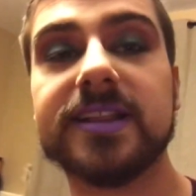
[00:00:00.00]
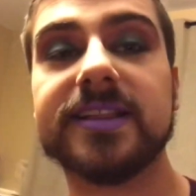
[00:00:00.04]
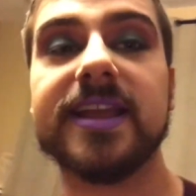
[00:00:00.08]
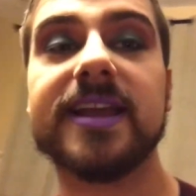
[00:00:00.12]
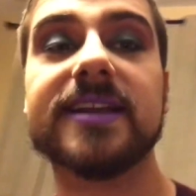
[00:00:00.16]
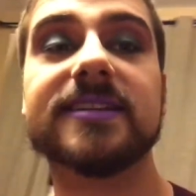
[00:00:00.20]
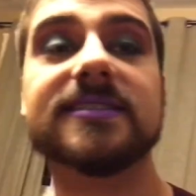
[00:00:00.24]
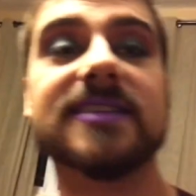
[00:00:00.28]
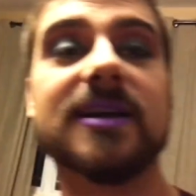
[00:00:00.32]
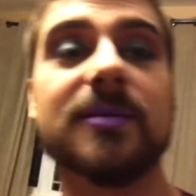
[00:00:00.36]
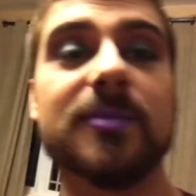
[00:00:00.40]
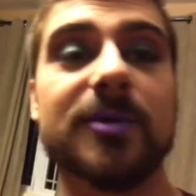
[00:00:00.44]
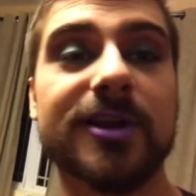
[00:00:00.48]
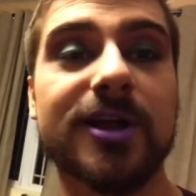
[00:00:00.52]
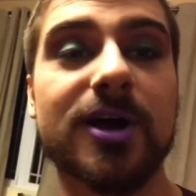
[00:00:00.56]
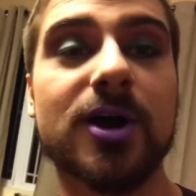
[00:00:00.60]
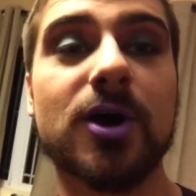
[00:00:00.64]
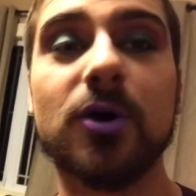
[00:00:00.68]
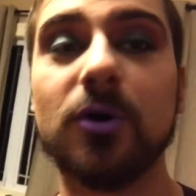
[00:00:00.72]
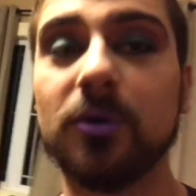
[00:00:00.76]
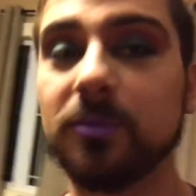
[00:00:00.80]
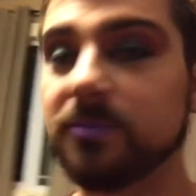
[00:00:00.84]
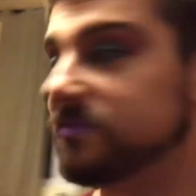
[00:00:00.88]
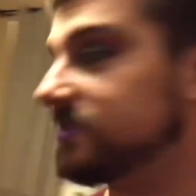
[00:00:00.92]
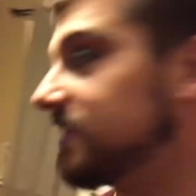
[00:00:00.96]
to take someone
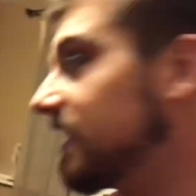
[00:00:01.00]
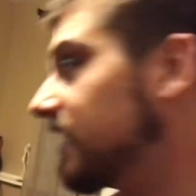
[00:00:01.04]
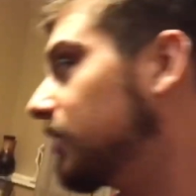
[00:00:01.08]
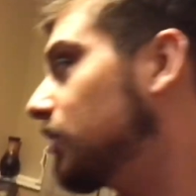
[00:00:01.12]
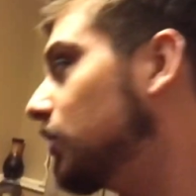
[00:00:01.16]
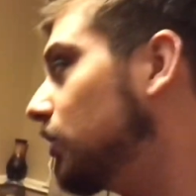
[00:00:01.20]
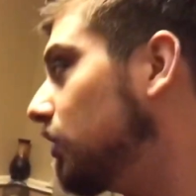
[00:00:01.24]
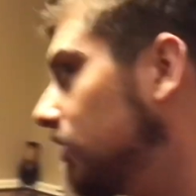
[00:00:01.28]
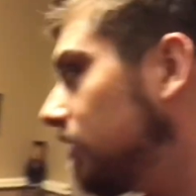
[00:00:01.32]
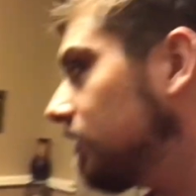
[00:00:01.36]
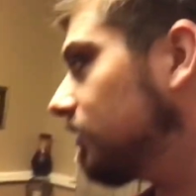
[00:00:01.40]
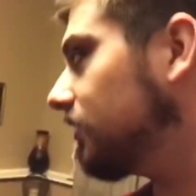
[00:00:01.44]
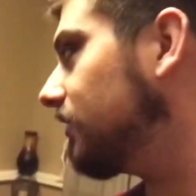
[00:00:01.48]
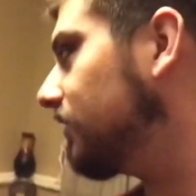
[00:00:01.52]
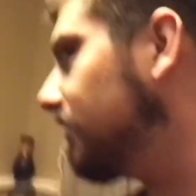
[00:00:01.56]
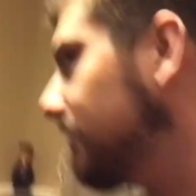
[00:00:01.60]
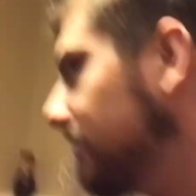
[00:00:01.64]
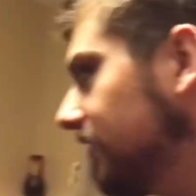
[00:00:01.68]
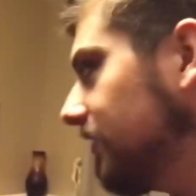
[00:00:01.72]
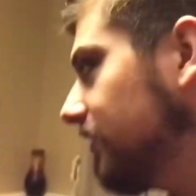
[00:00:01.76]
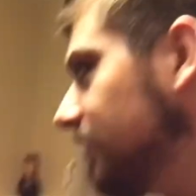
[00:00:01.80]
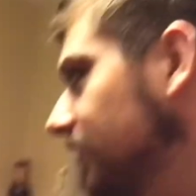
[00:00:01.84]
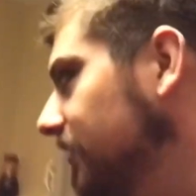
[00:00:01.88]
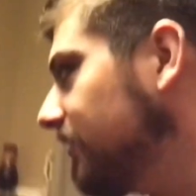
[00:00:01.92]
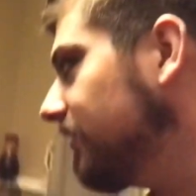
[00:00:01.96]
home. Is that cool?
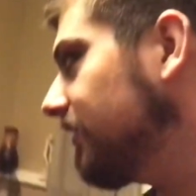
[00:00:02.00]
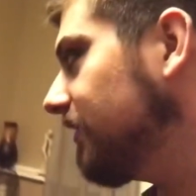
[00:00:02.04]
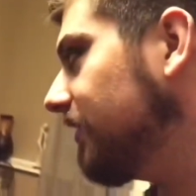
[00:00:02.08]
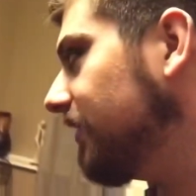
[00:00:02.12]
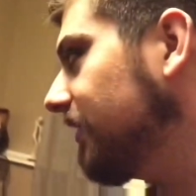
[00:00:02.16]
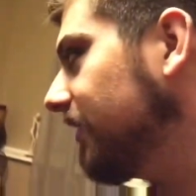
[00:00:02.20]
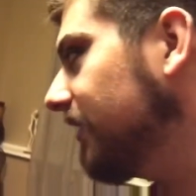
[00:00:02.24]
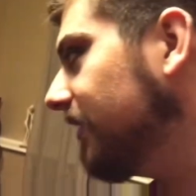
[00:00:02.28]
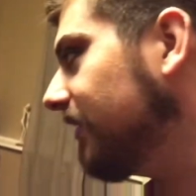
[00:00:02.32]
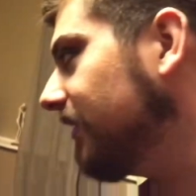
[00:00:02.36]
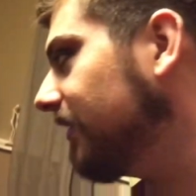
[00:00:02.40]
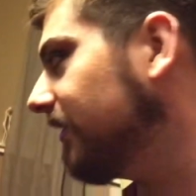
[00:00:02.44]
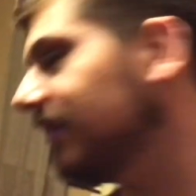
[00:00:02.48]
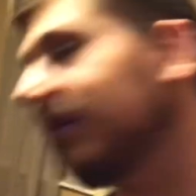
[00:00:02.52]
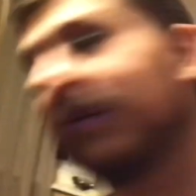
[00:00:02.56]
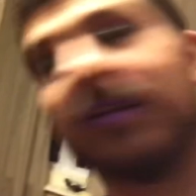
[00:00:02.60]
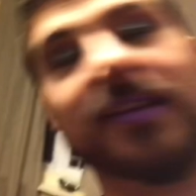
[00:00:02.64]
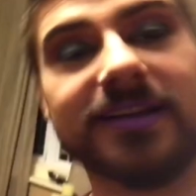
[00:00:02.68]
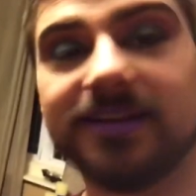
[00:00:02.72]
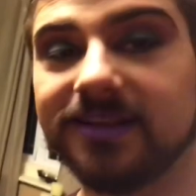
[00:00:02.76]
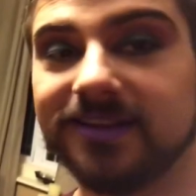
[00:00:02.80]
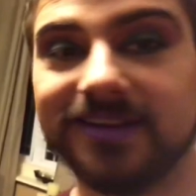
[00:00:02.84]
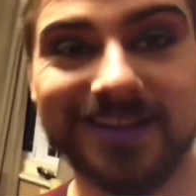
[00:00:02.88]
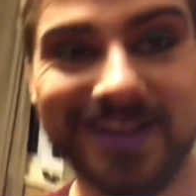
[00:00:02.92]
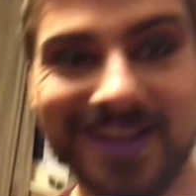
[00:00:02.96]

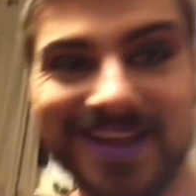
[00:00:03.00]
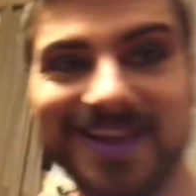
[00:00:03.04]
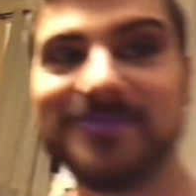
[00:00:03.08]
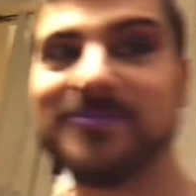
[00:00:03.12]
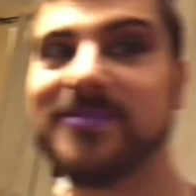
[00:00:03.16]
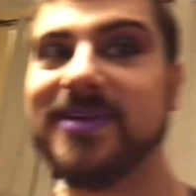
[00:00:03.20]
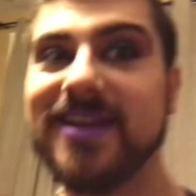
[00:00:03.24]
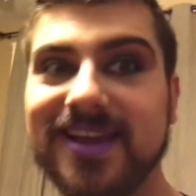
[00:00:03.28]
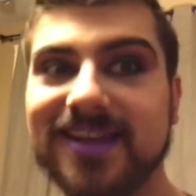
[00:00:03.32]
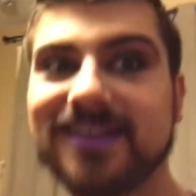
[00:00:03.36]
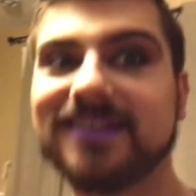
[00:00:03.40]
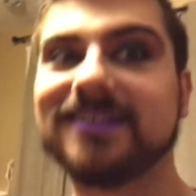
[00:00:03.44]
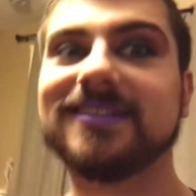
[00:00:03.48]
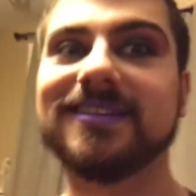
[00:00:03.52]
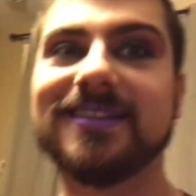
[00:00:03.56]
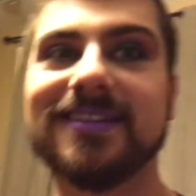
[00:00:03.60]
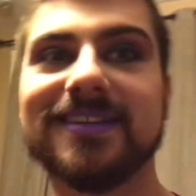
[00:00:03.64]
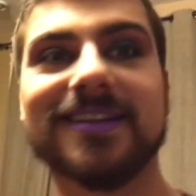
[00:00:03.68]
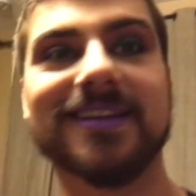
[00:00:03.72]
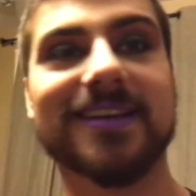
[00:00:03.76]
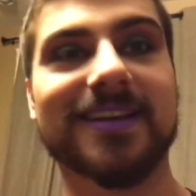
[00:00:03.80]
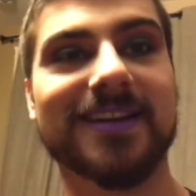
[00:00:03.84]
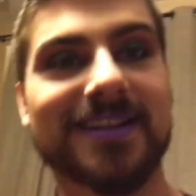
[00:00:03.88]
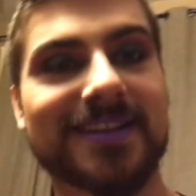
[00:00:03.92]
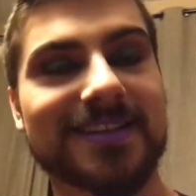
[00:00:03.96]
Yeah, man,
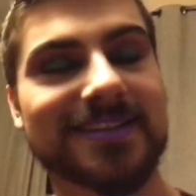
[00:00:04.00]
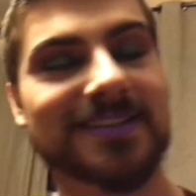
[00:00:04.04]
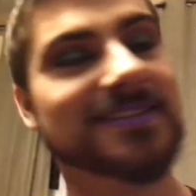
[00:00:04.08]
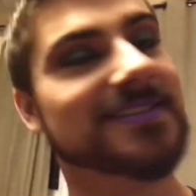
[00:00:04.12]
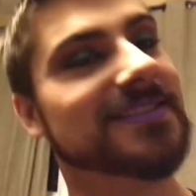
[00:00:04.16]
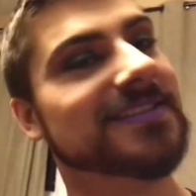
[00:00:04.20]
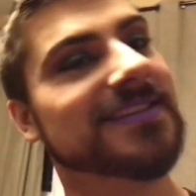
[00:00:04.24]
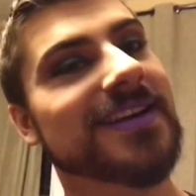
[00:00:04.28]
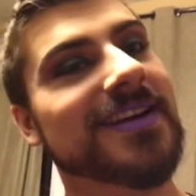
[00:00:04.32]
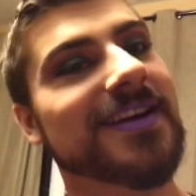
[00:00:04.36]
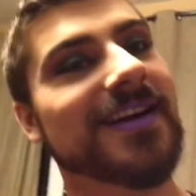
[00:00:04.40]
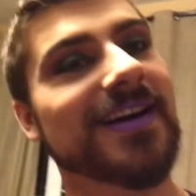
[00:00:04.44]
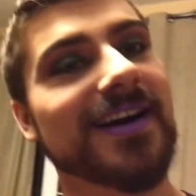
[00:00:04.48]
it is.